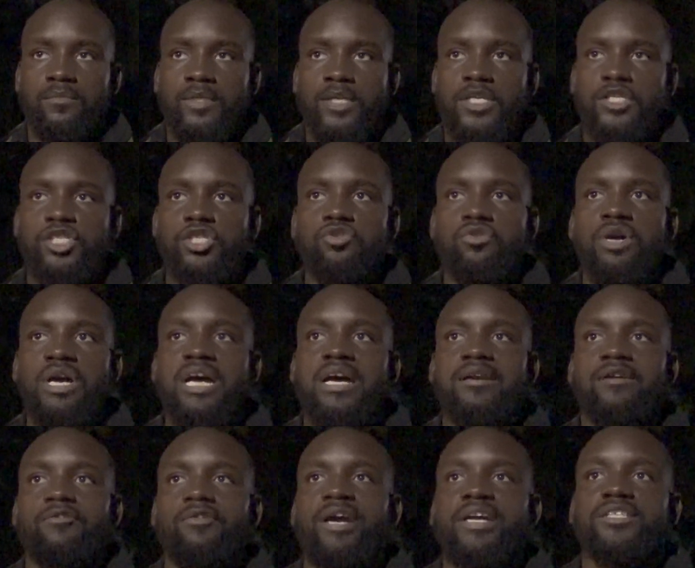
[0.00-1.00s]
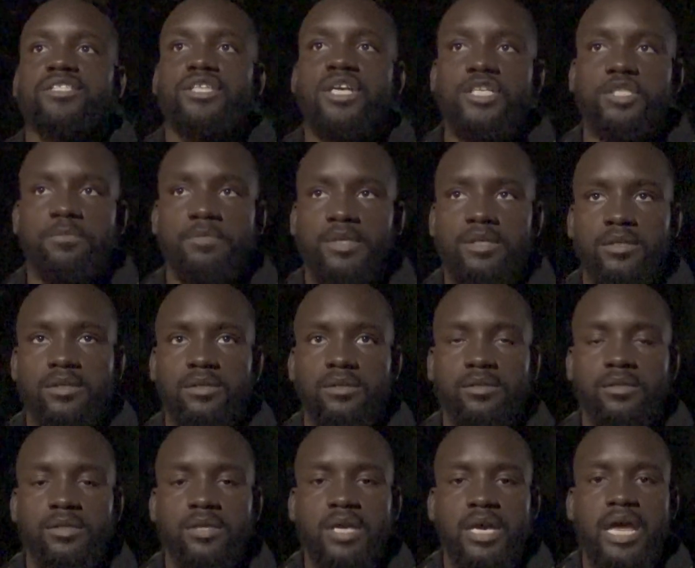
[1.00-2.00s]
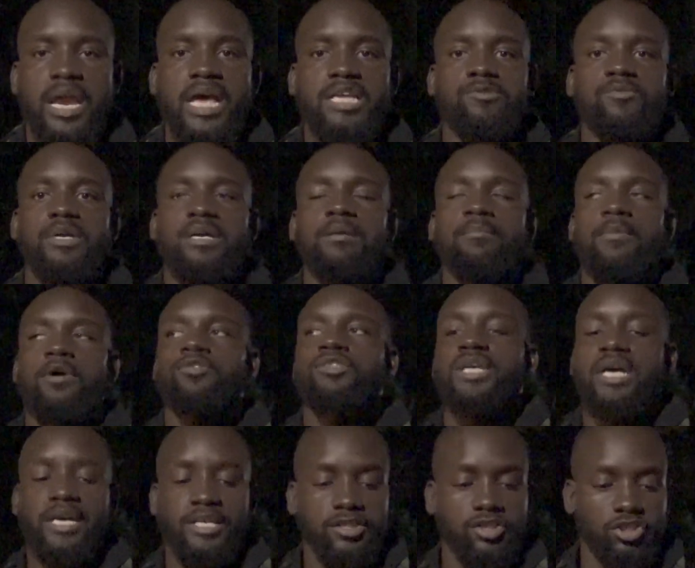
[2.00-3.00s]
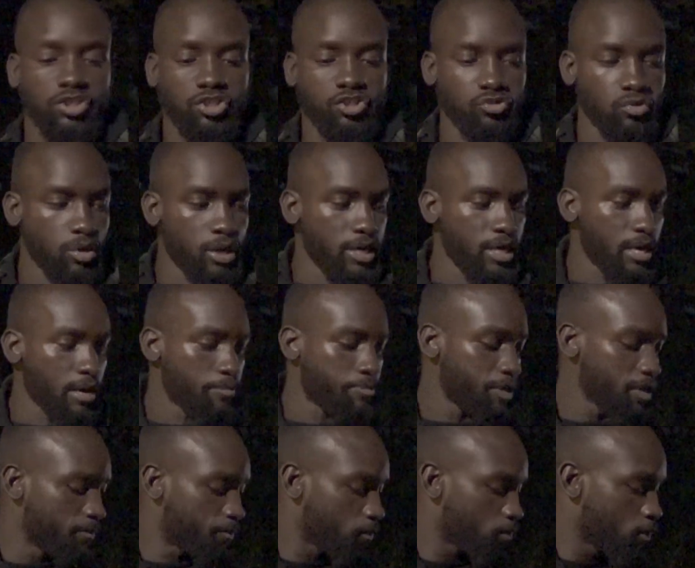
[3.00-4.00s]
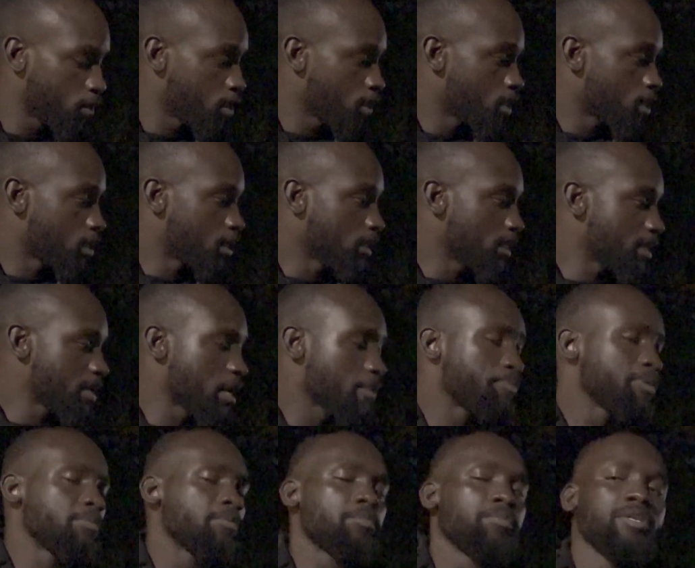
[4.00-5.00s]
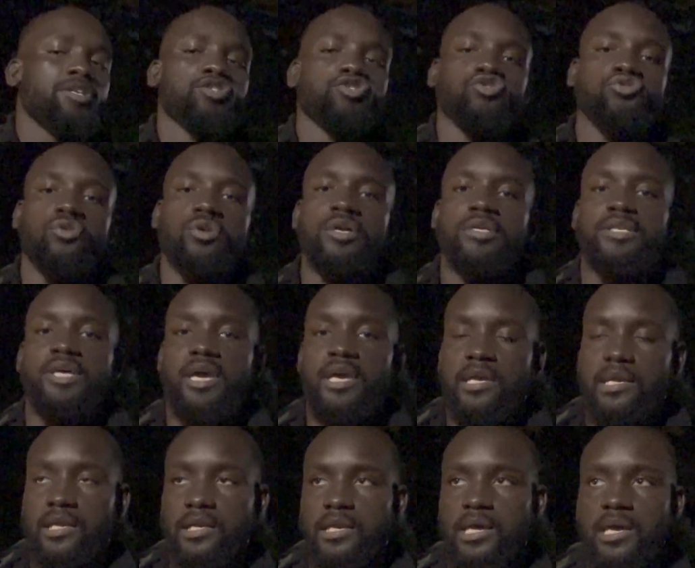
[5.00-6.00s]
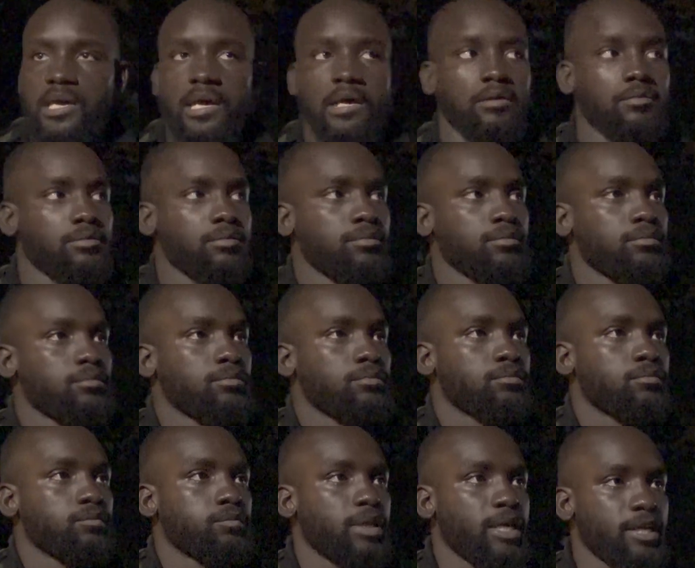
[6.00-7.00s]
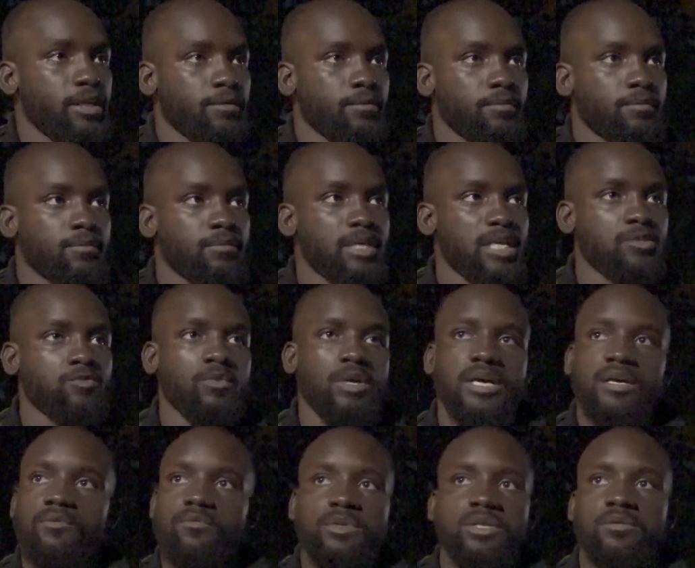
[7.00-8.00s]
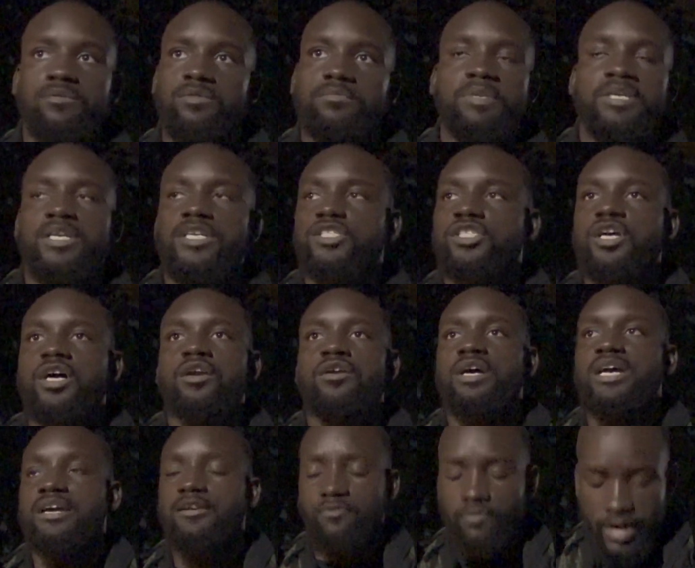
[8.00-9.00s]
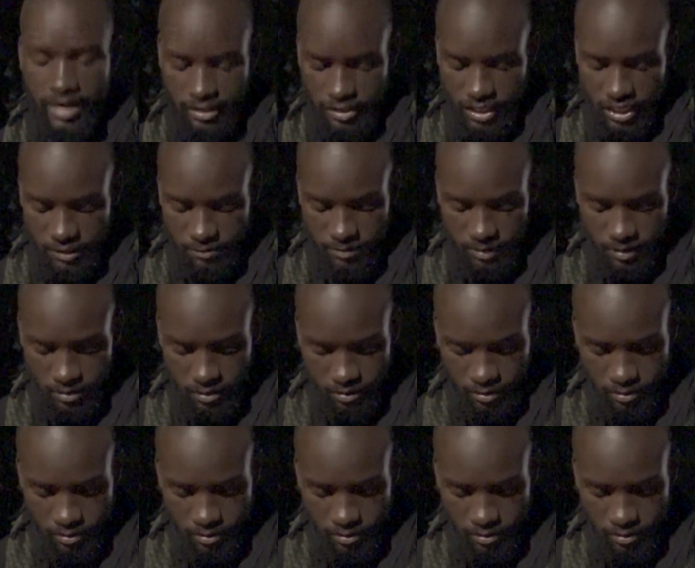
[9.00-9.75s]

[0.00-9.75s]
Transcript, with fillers: Because you don't have the right judgment, and that's why the Most High is destroying our people, or uh, letting our people be destroyed day in and day out, right? That's why we, because y'all don't have the right judgment.